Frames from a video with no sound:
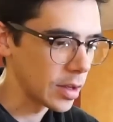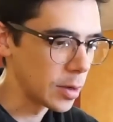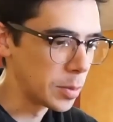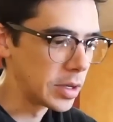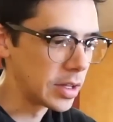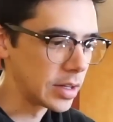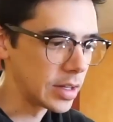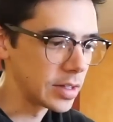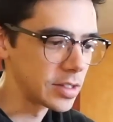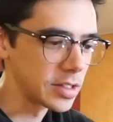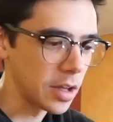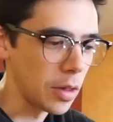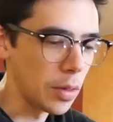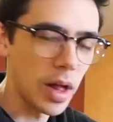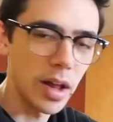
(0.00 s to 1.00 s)
I mean,
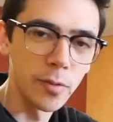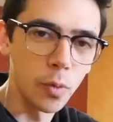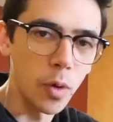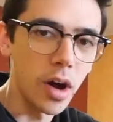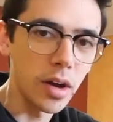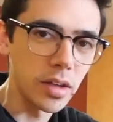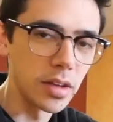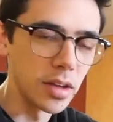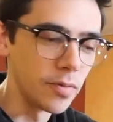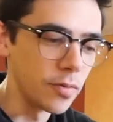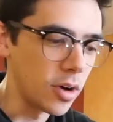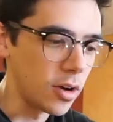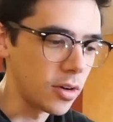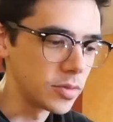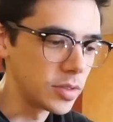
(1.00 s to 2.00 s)
it's a lot of walking
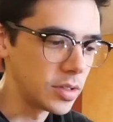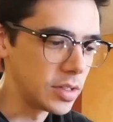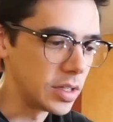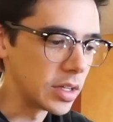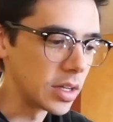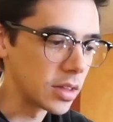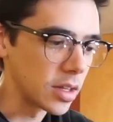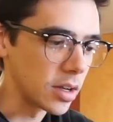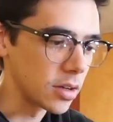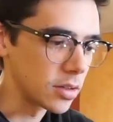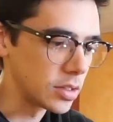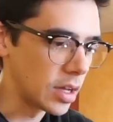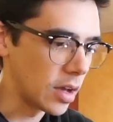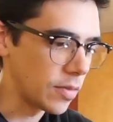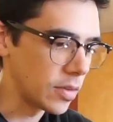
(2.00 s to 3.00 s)
involved to get there,
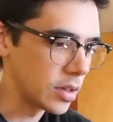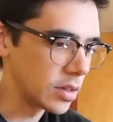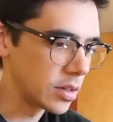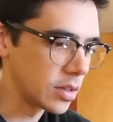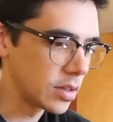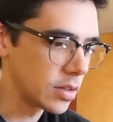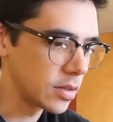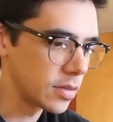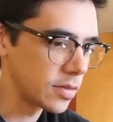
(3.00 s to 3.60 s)
definitely.